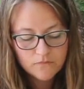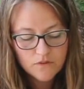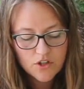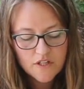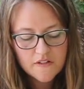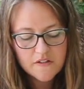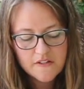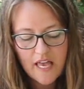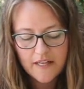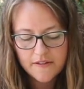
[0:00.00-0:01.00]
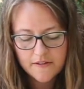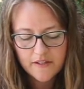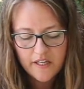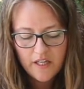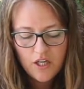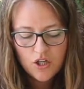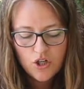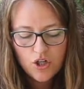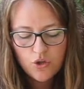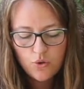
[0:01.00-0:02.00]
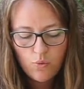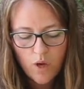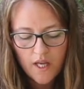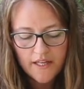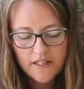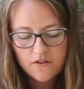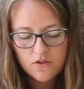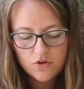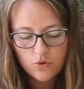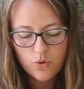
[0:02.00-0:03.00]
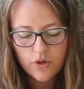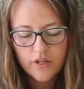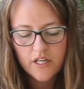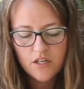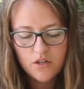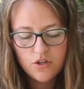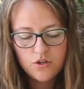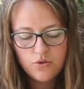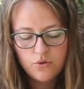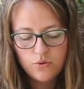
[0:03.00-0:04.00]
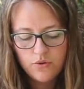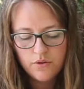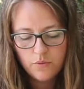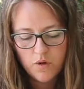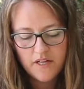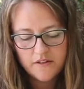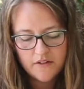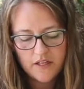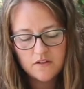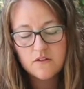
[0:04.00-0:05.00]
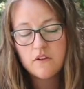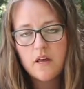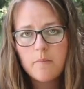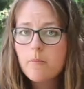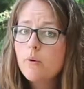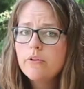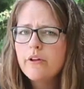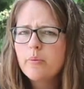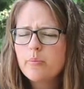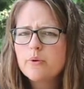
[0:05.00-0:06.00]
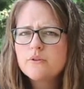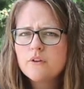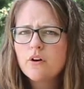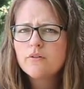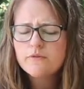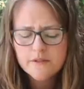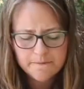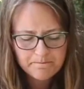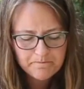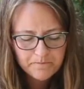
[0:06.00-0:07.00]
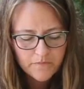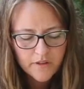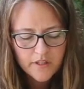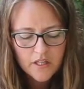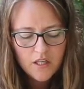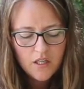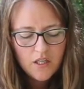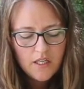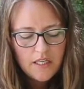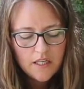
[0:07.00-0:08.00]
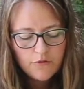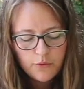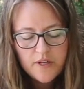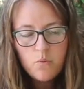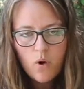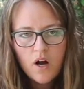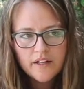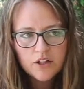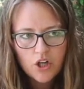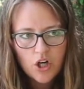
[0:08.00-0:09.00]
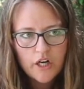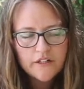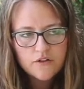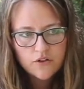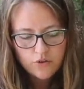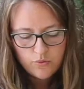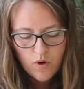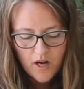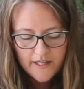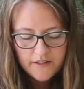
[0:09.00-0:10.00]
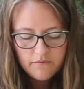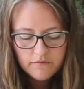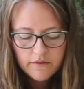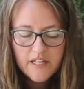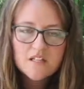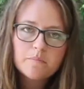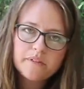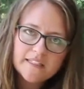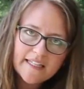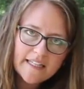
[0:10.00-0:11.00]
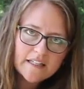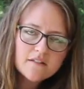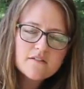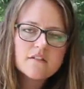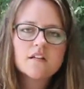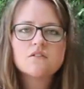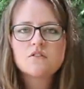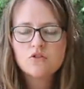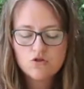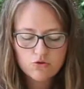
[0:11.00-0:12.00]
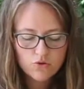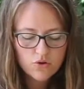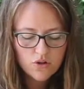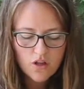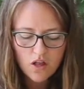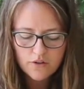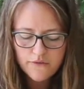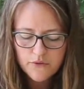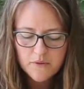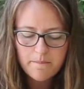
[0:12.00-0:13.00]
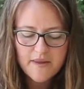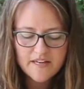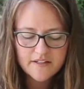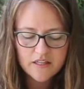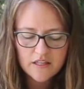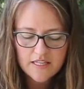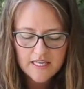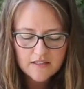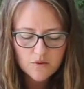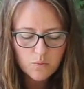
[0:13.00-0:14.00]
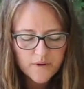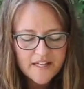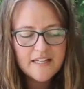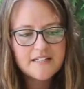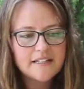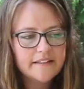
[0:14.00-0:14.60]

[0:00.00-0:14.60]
Jesus says, new wine is stored in new wineskins so that both are preserved. If we want God's new wine, his plans, his control, all of those amazing things, we need to